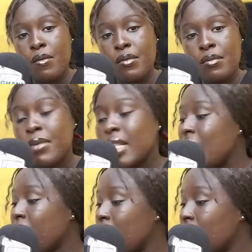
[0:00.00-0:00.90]
but
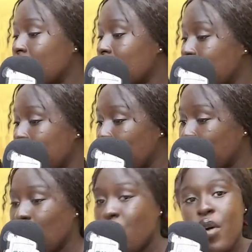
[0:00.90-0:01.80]
even some
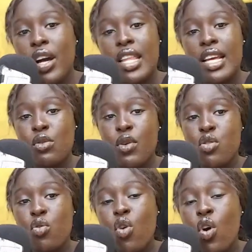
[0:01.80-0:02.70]
general nursing. When
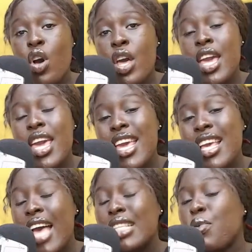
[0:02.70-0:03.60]
you go,
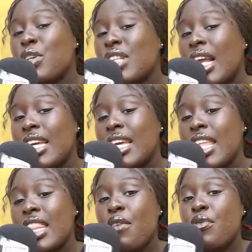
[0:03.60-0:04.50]
especially
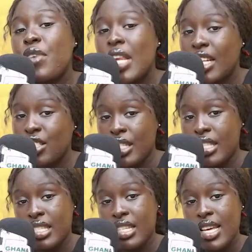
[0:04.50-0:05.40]
in the
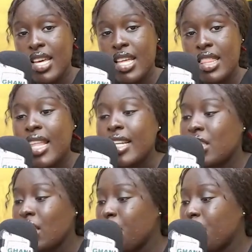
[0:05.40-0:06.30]
villages, the
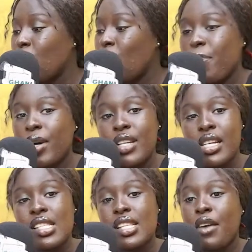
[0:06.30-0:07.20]
CHIPS compound
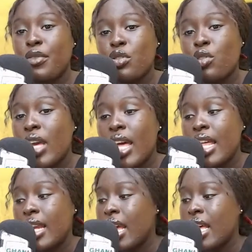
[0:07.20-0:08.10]
and stuff, you get
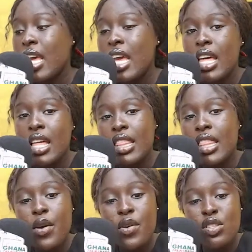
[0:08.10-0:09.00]
them there.
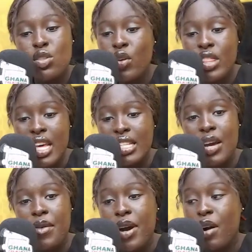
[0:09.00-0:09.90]
There is no nurse
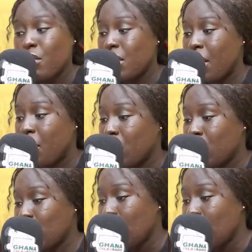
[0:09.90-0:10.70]
around, there is